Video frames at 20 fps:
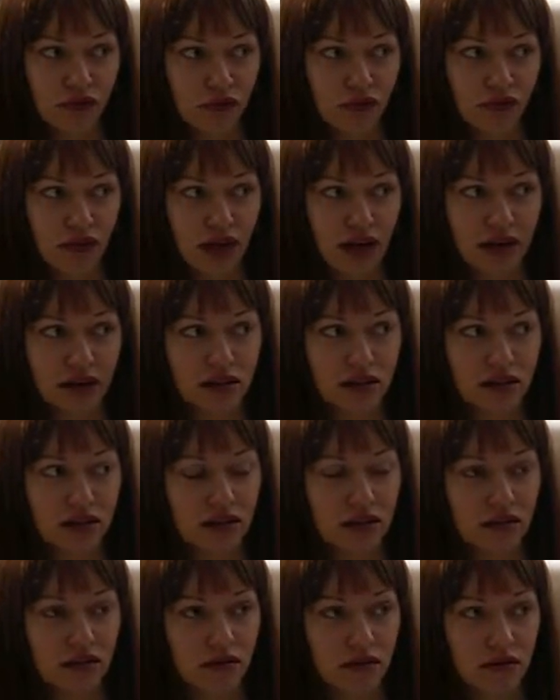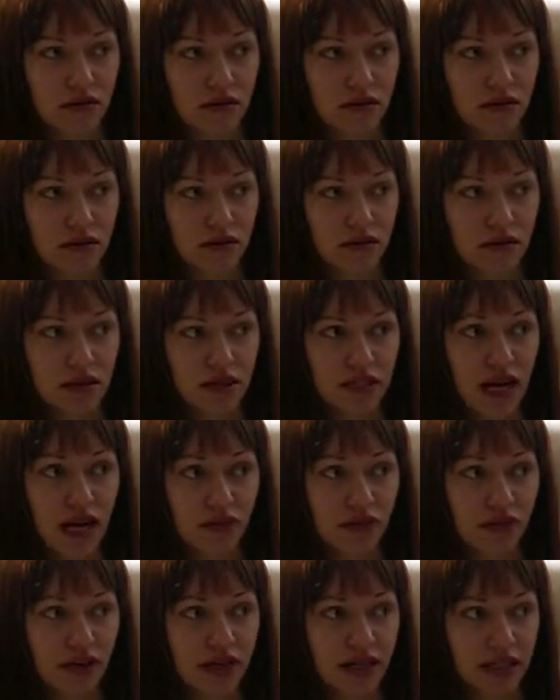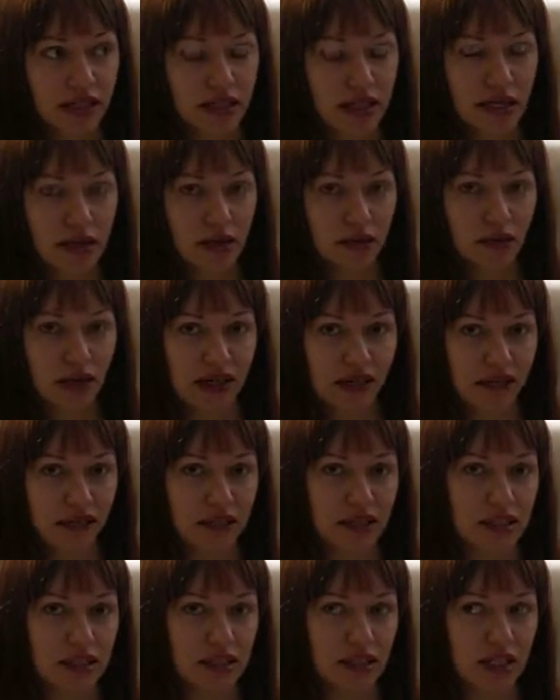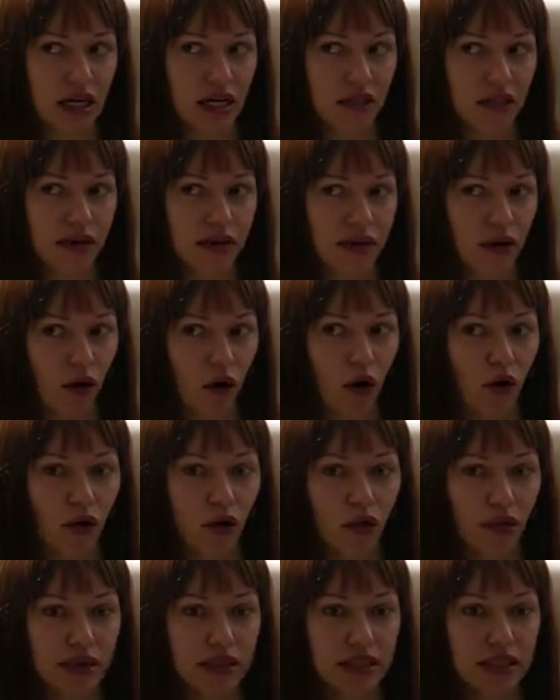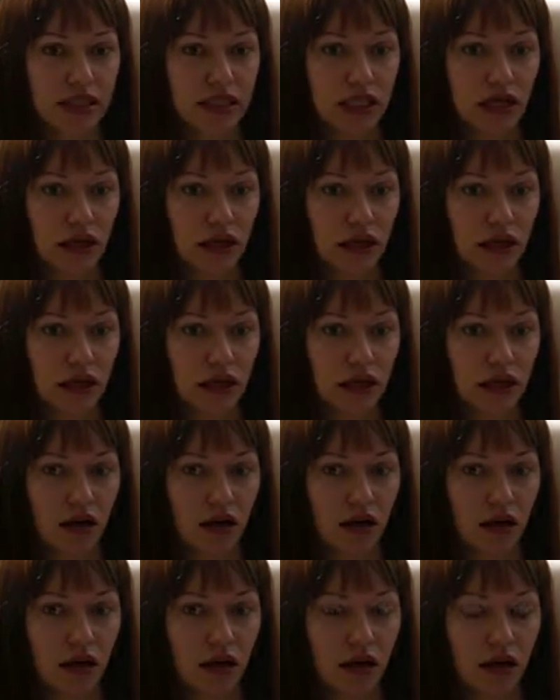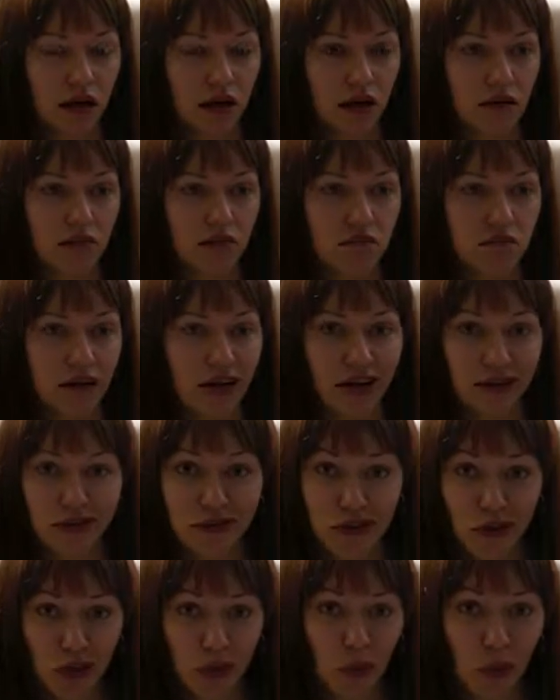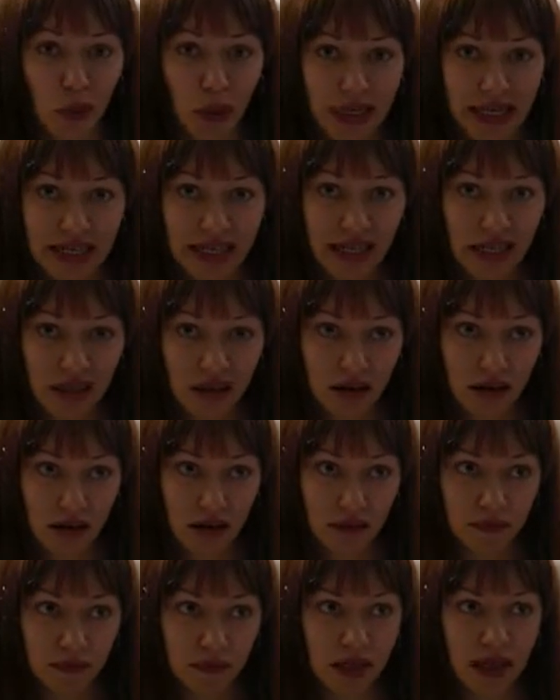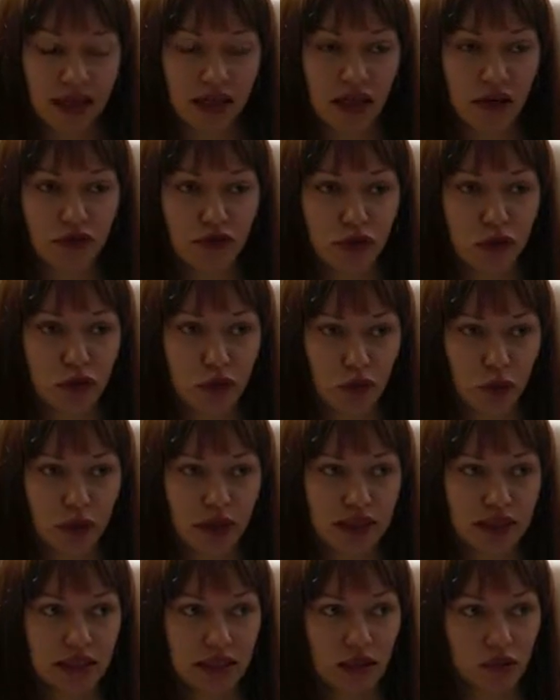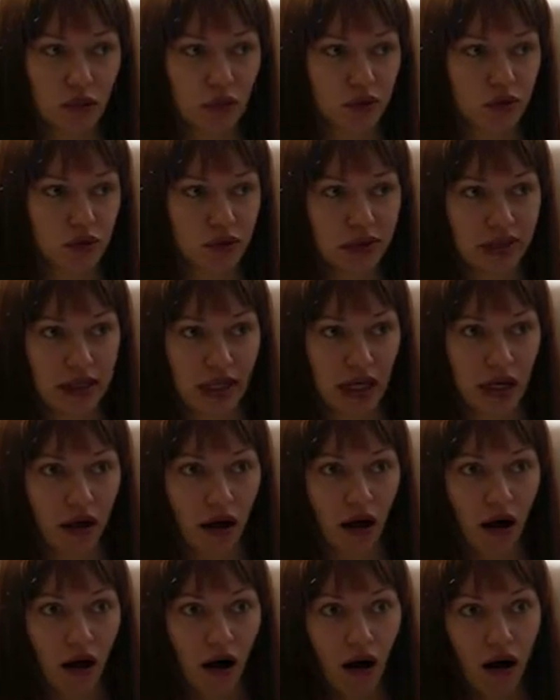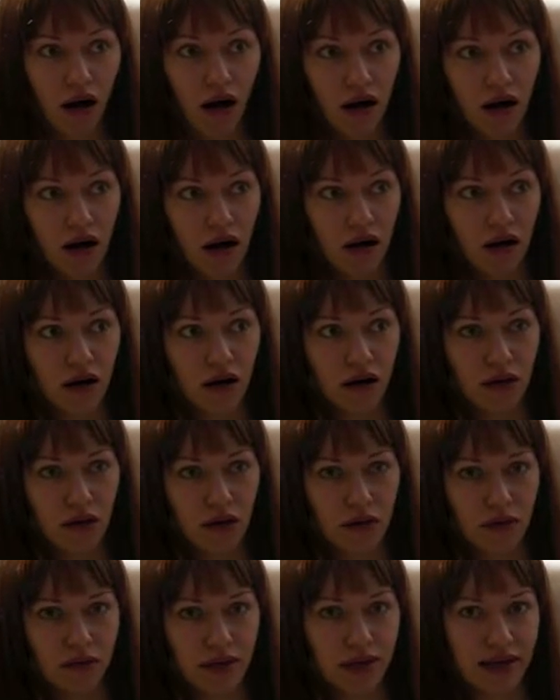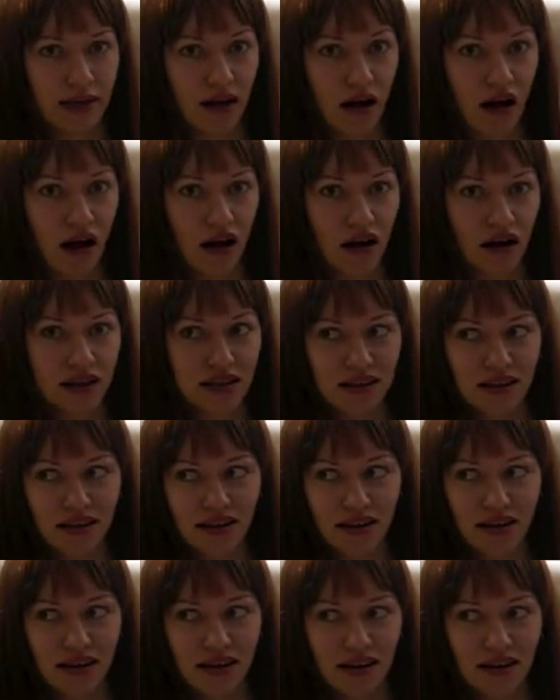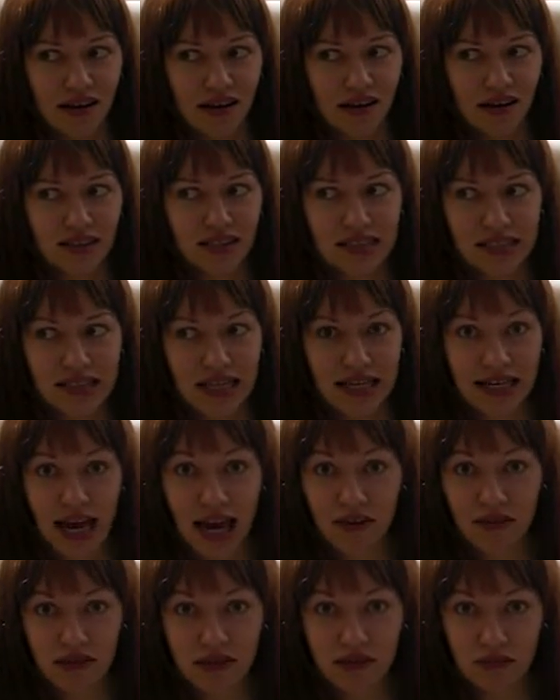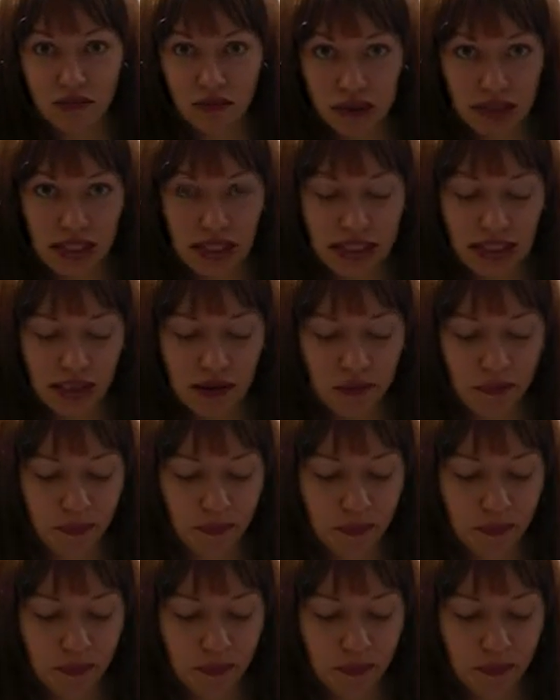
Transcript: felt the effects and the benefits, I think, already after a week. And after 2 weeks, it was really like, oh my god, this is like heaven, really.